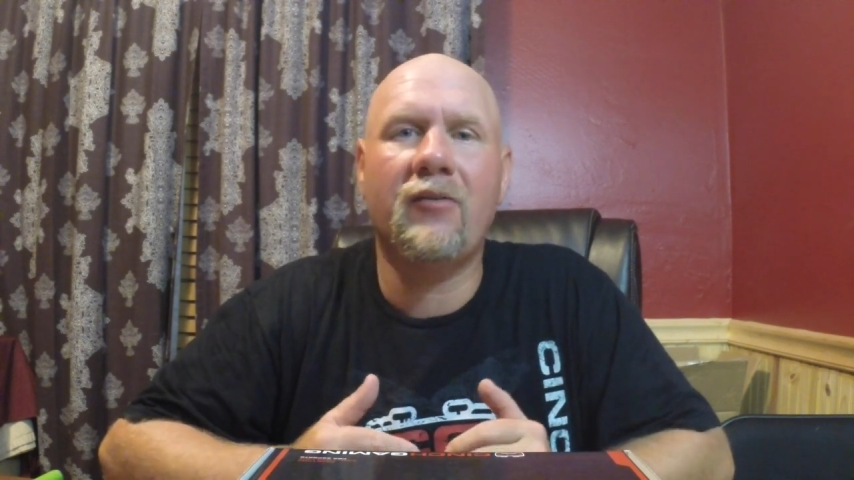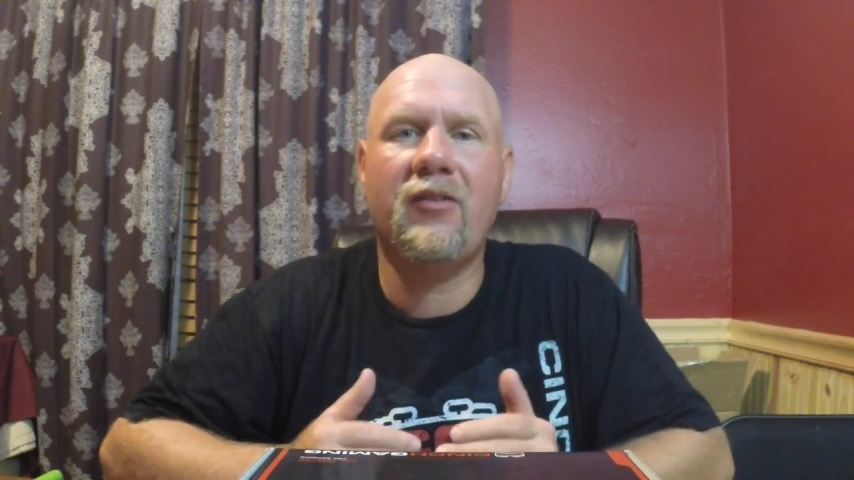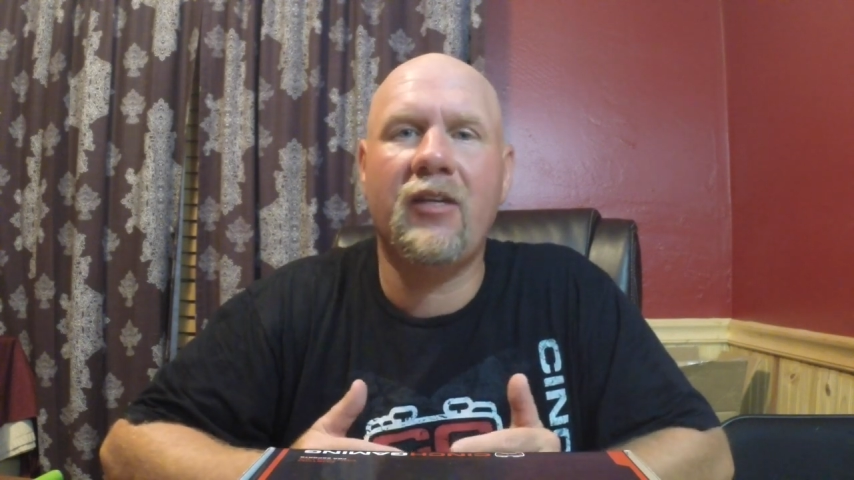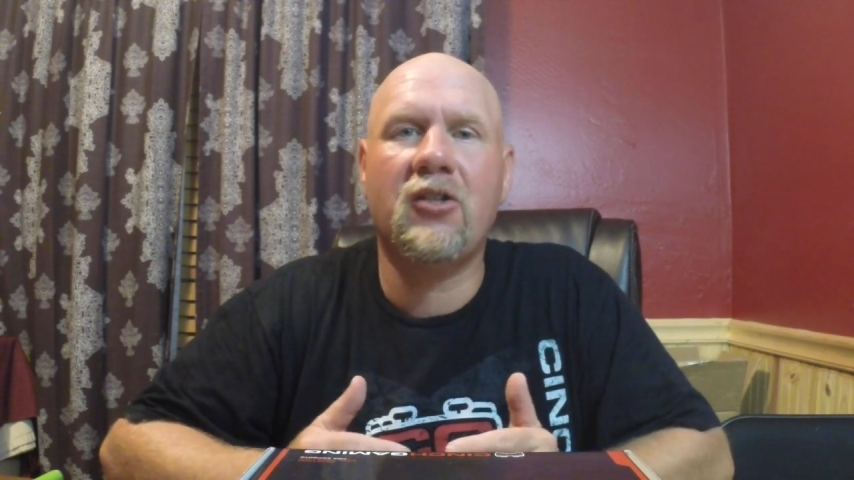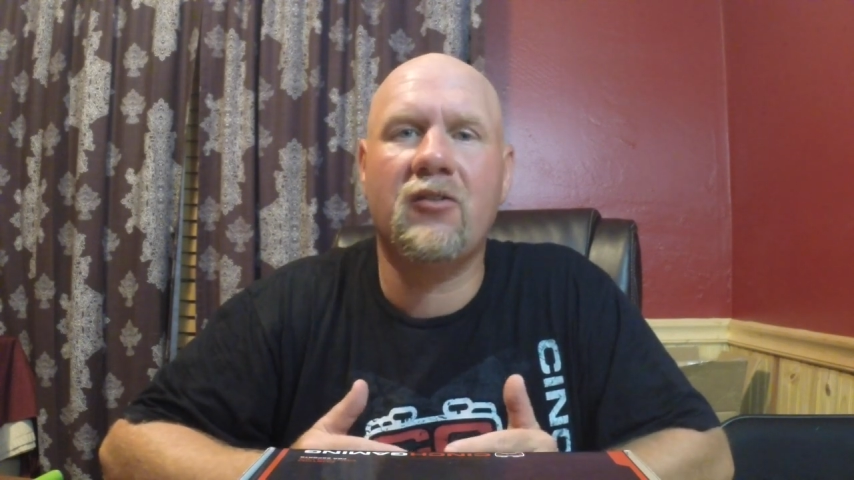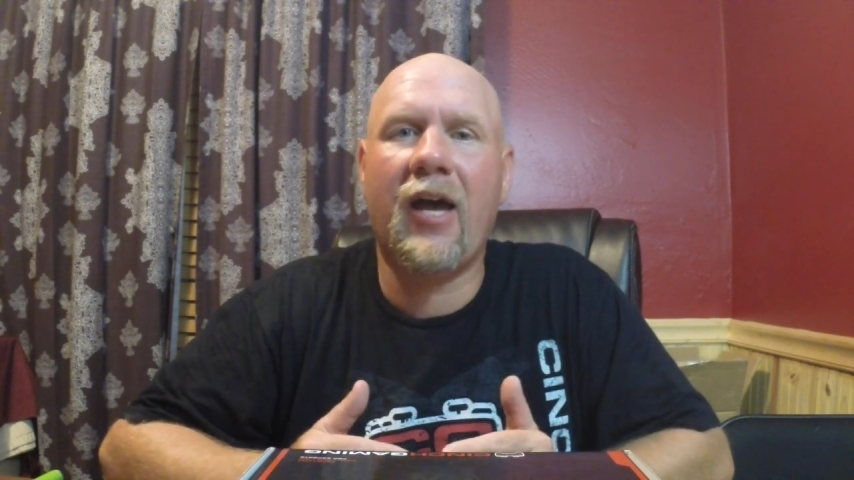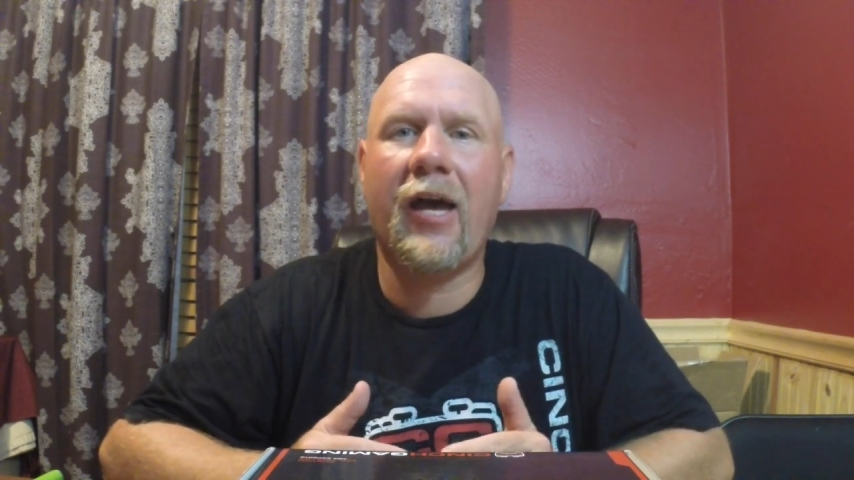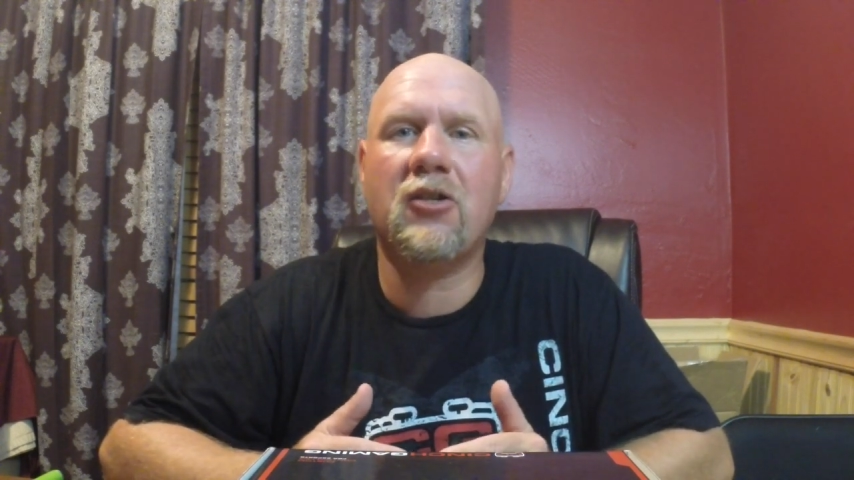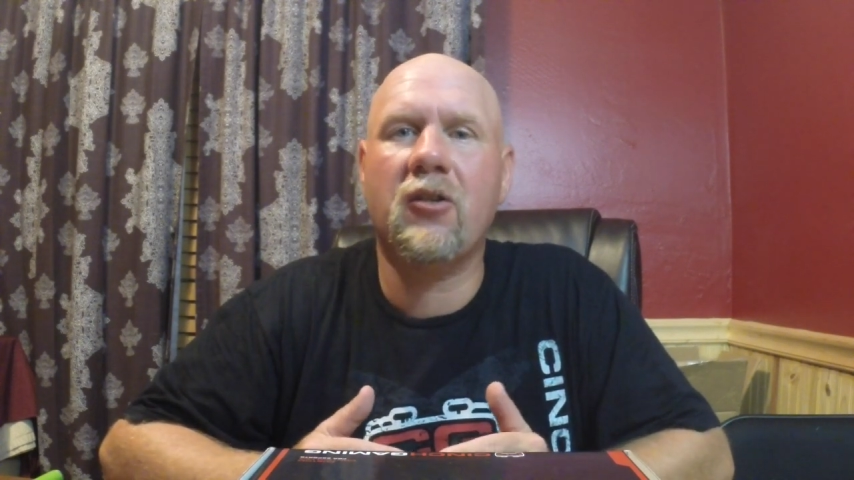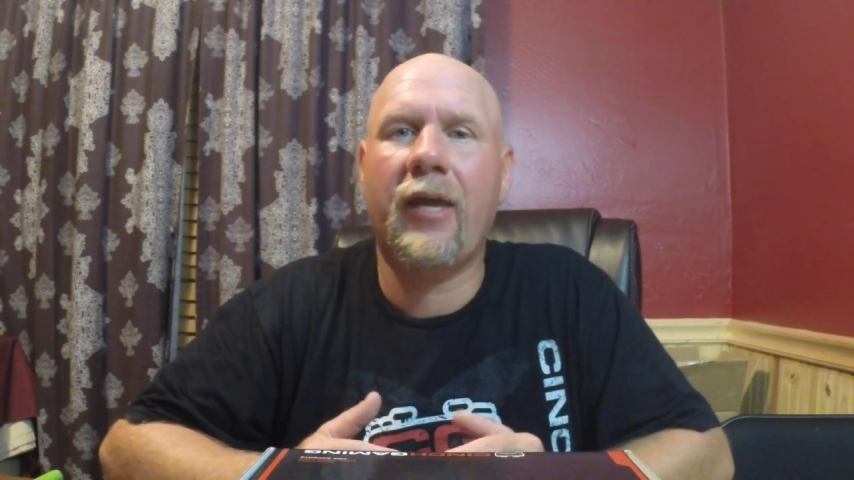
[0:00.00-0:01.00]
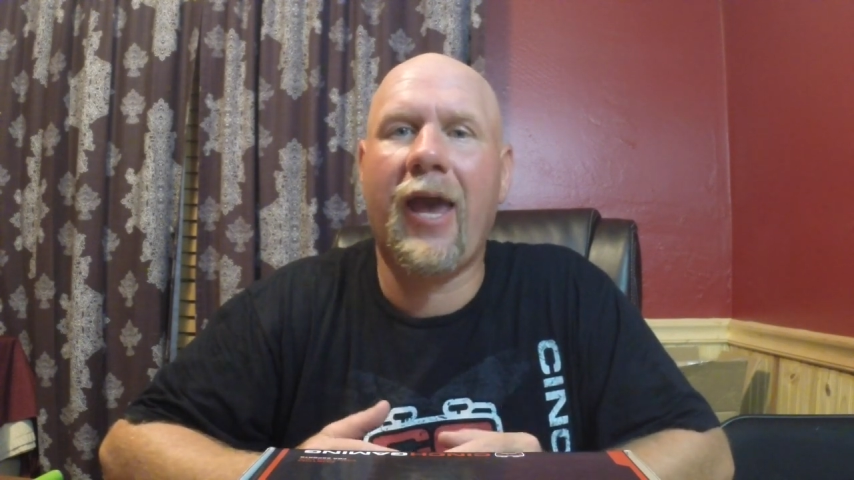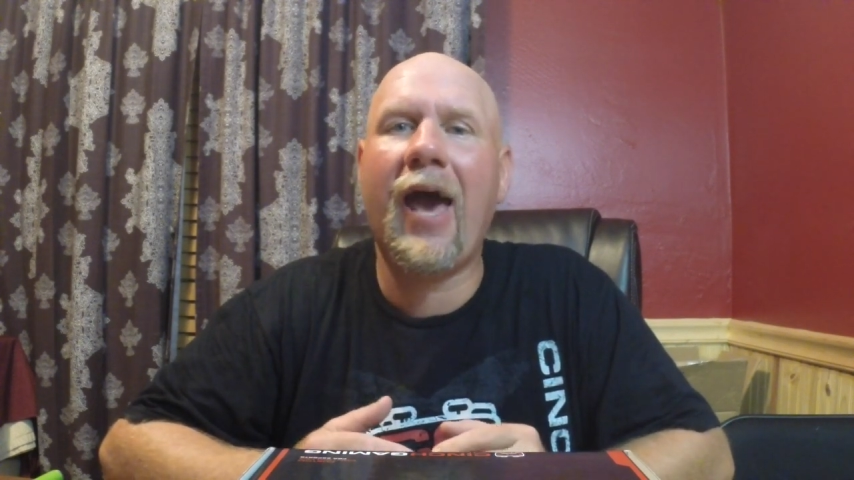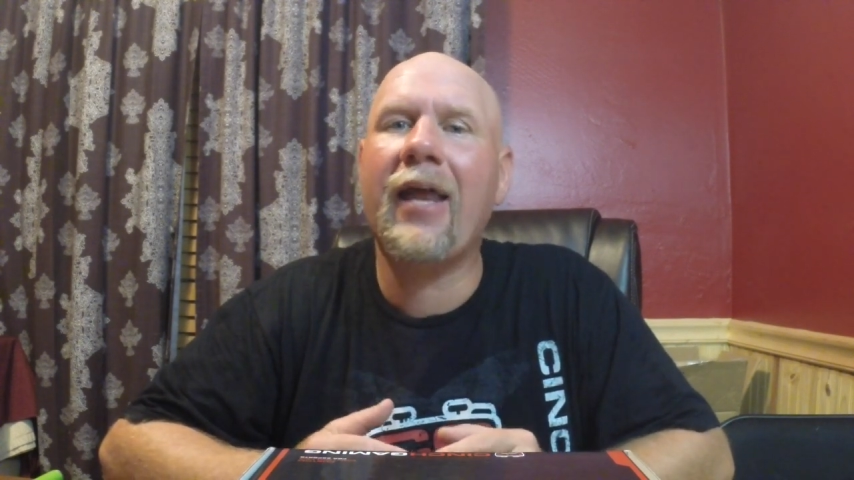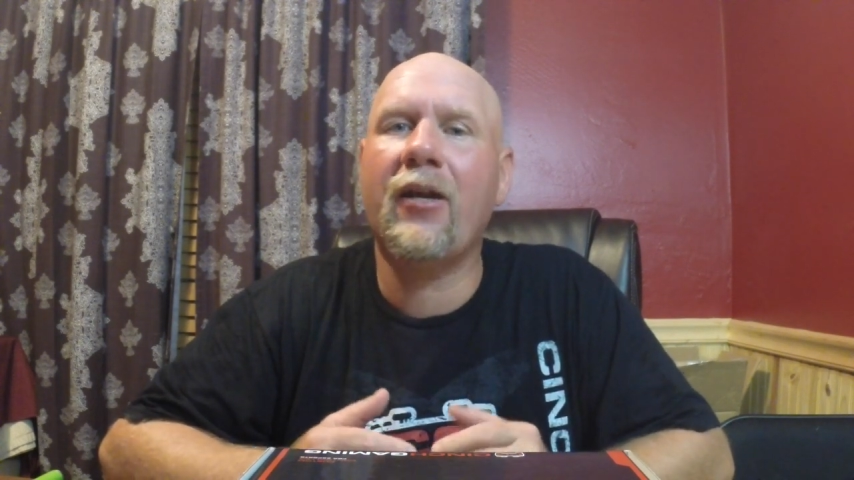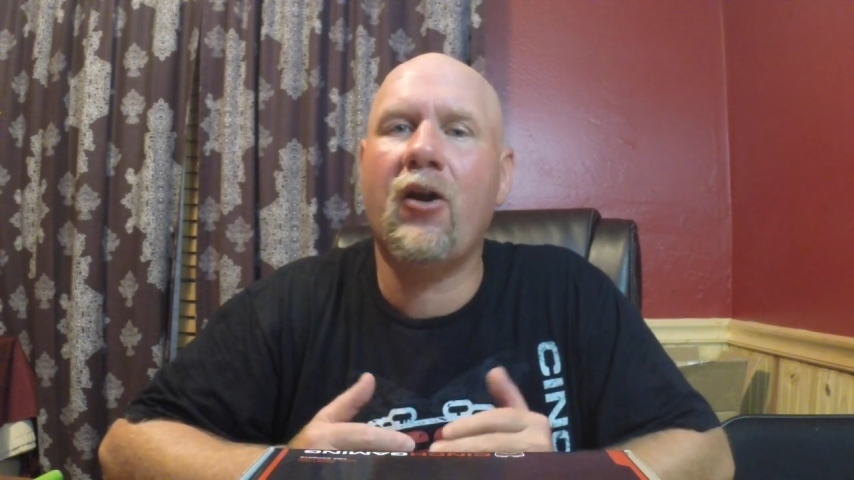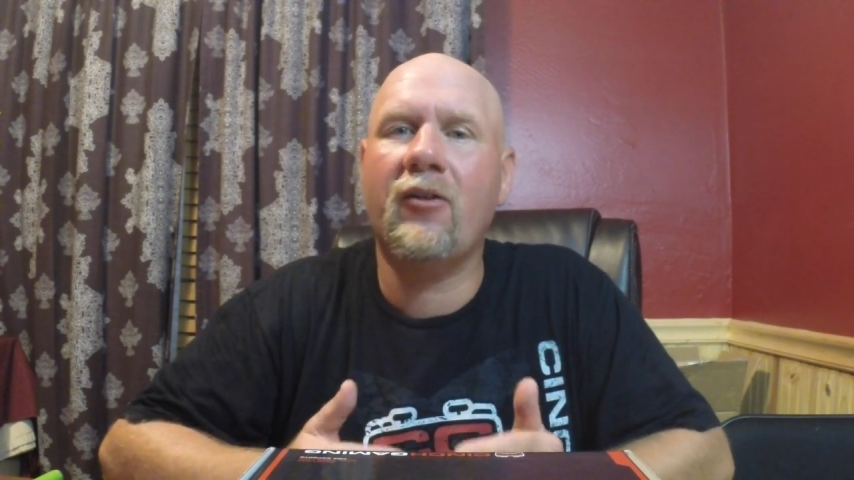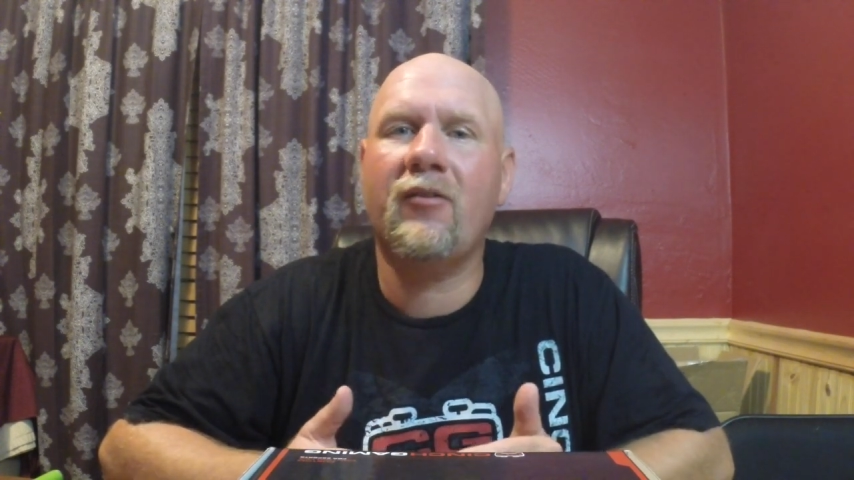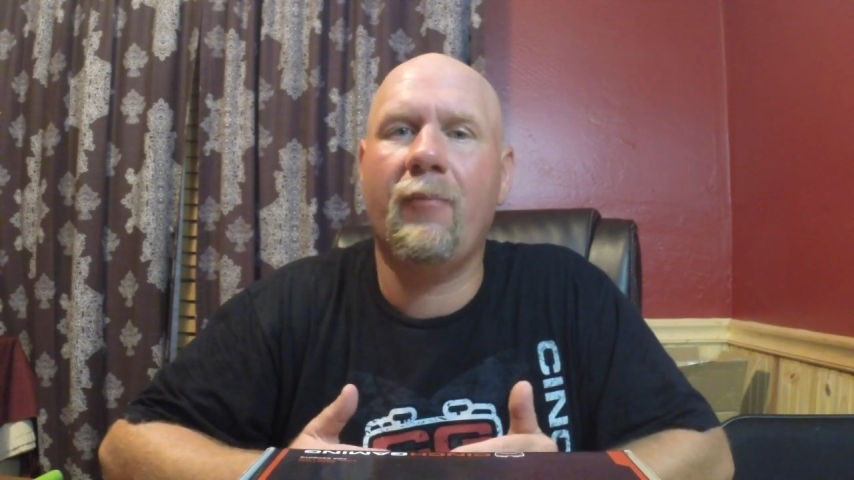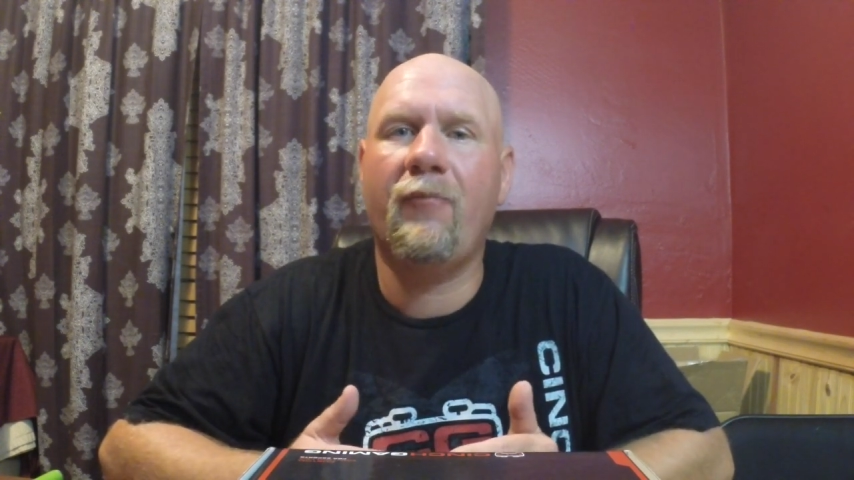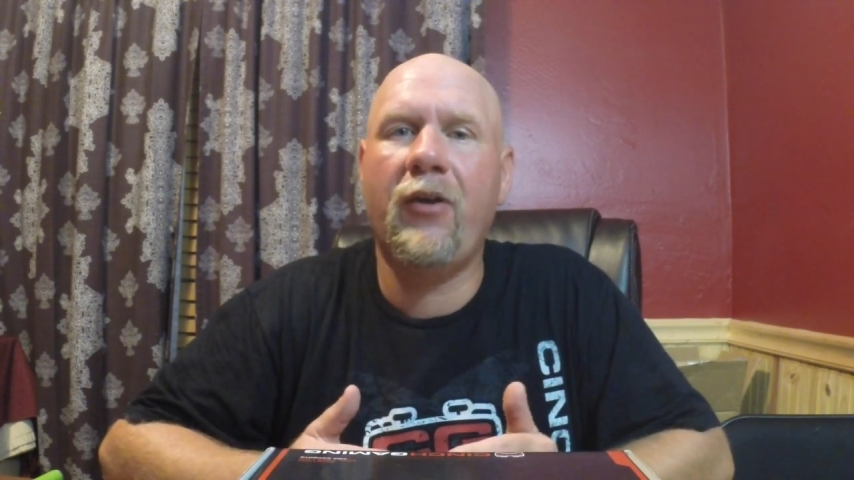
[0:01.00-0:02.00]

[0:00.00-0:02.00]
Cinch has actually added on some